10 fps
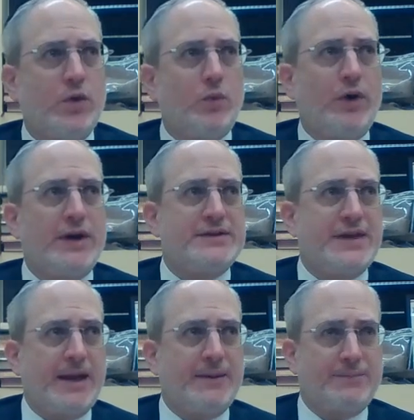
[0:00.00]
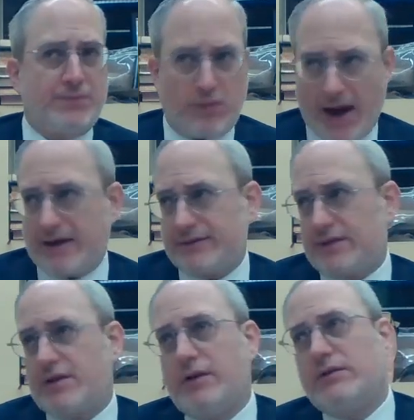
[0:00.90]
One's a
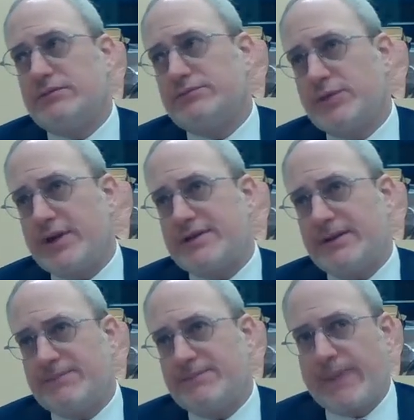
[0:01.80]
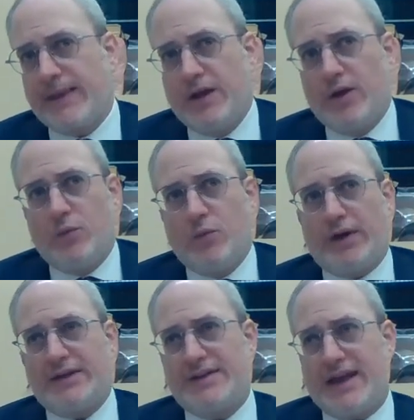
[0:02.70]
practical reason,
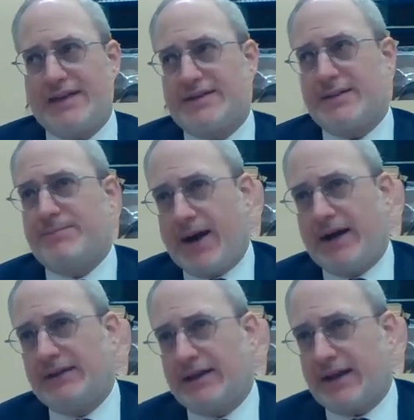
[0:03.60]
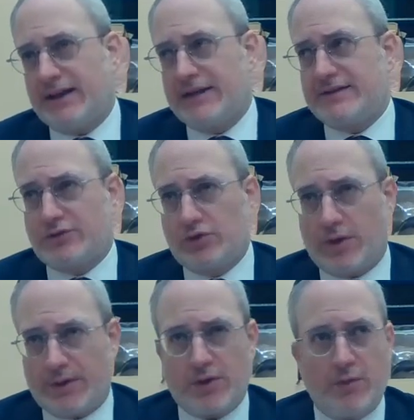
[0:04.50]
one is a symbolic and a
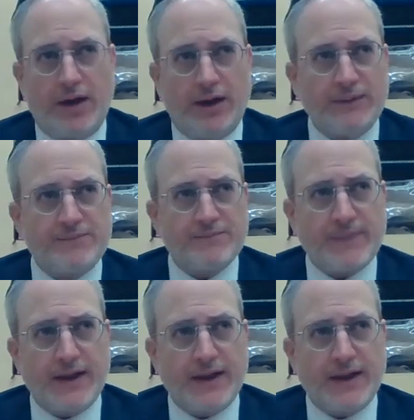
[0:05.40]
historic one,